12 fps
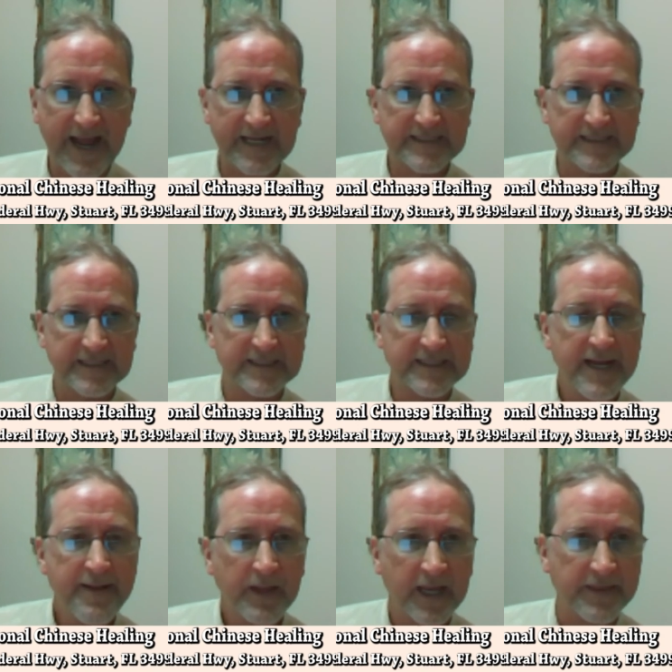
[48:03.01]
acids
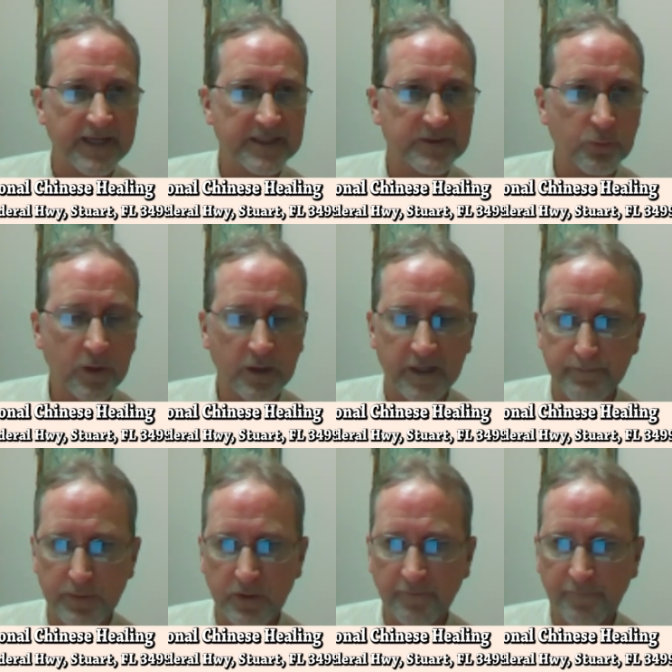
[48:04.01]
and these really
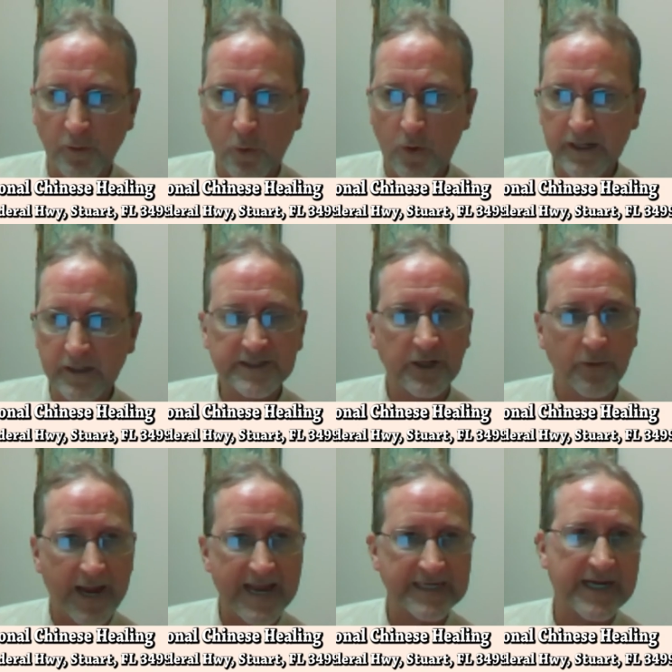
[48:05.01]
beautiful oils are
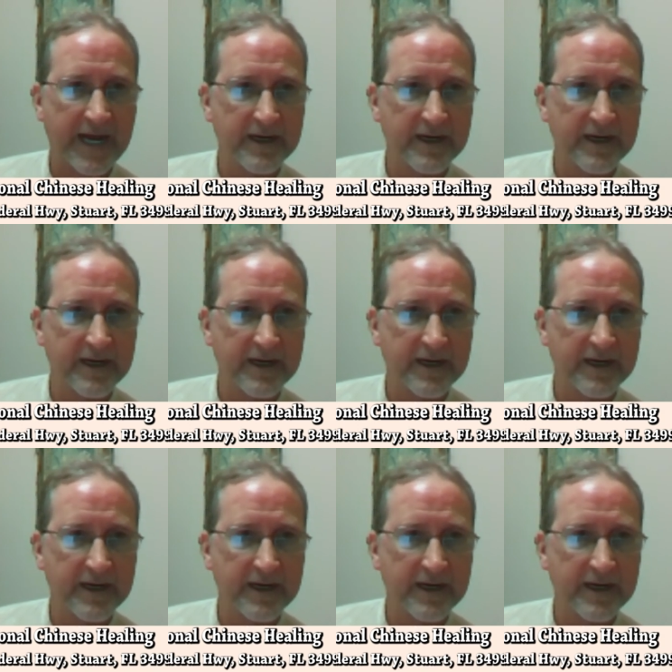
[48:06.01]
anti